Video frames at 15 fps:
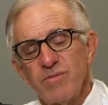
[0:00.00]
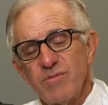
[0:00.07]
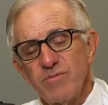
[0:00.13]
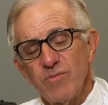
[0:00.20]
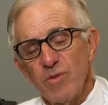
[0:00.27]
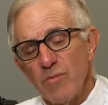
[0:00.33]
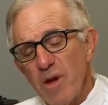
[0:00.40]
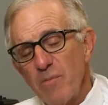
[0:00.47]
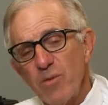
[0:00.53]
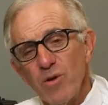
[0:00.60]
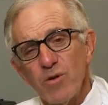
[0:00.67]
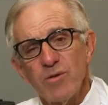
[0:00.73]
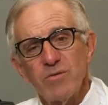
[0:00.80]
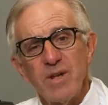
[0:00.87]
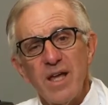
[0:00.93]

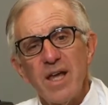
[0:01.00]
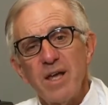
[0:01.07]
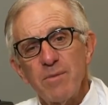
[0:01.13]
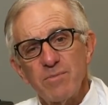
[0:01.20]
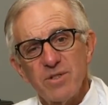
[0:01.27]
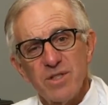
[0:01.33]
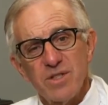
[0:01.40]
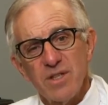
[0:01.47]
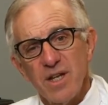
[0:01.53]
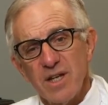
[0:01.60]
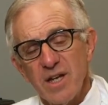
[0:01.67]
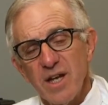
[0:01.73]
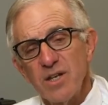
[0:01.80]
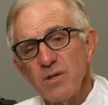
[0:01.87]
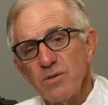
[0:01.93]
remember names as
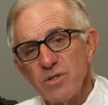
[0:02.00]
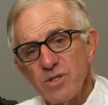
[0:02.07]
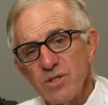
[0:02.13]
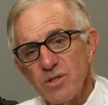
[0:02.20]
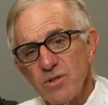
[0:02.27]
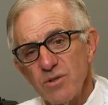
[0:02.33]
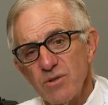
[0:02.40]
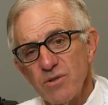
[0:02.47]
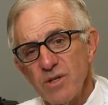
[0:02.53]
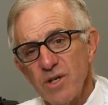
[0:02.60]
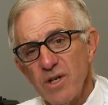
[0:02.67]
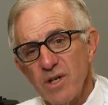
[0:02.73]
like I used to.